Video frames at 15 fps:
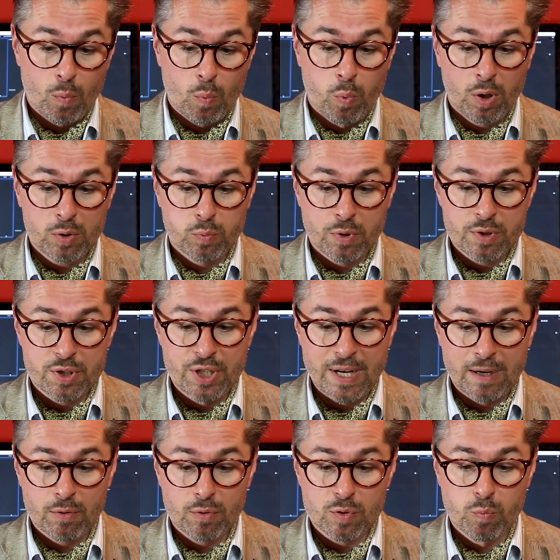What was
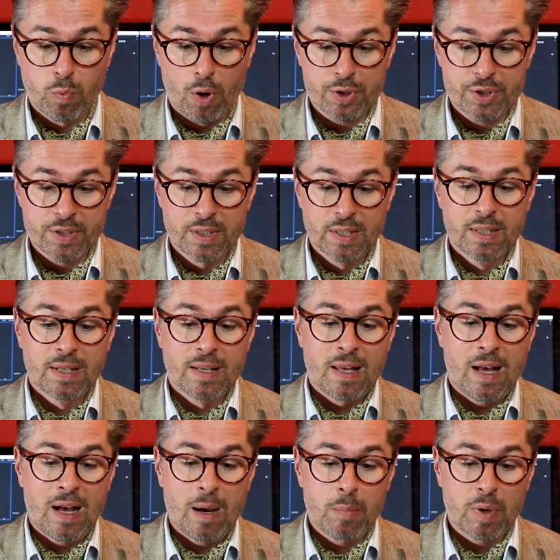Django's watch?
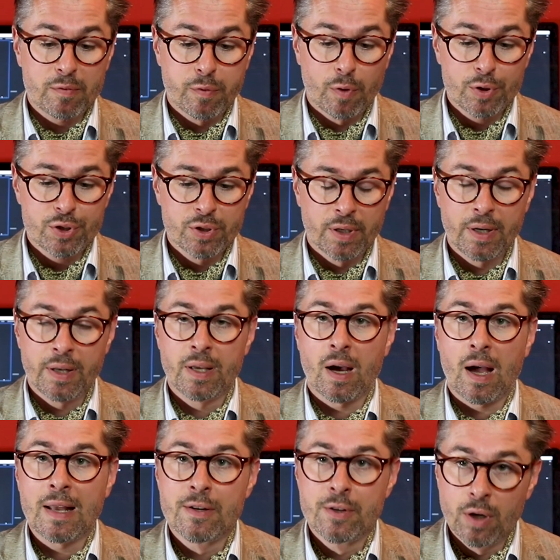Unfortunately
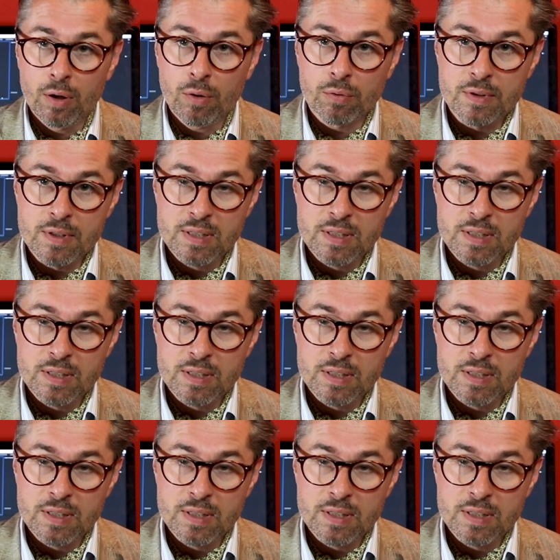unknown.